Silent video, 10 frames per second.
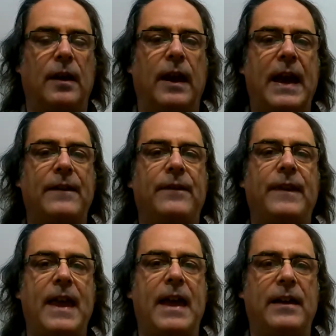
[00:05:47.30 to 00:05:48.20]
And
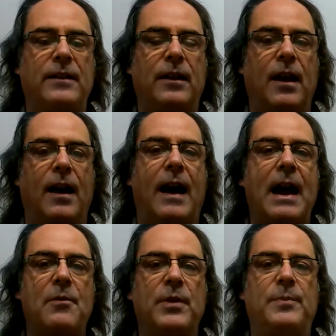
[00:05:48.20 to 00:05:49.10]
then I
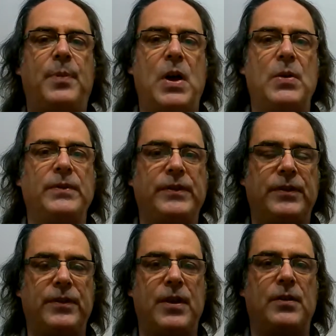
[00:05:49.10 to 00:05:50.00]
would post
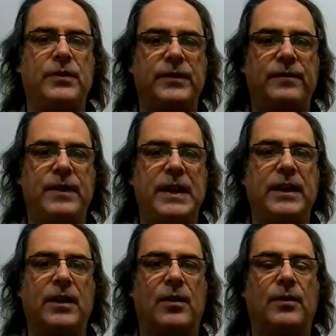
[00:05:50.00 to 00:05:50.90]
those
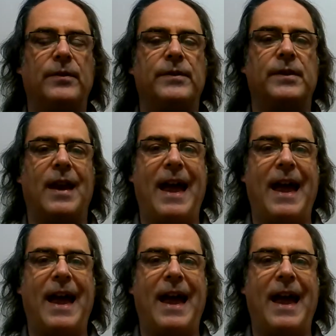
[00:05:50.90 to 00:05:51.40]
videos